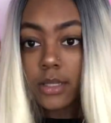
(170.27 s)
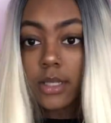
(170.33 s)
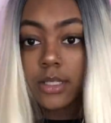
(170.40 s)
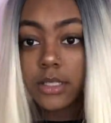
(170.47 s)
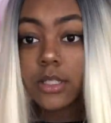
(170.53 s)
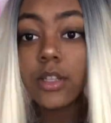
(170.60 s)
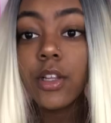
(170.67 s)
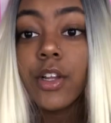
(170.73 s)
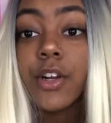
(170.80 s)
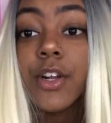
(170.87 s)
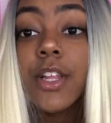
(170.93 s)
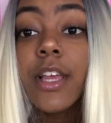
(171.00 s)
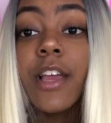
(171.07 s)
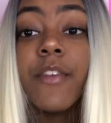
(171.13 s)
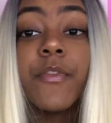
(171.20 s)
This
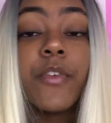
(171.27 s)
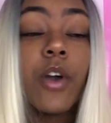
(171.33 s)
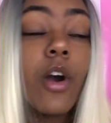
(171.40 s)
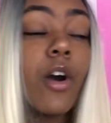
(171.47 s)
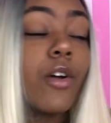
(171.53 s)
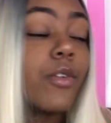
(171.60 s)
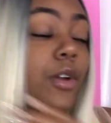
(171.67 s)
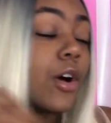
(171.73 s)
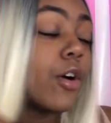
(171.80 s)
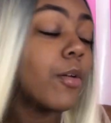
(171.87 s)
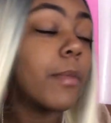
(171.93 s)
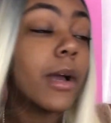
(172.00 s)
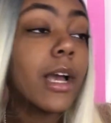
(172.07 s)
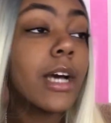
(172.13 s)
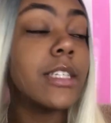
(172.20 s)
literally, if y'all, oh
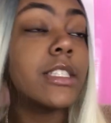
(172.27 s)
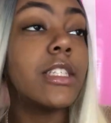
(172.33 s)
my gosh,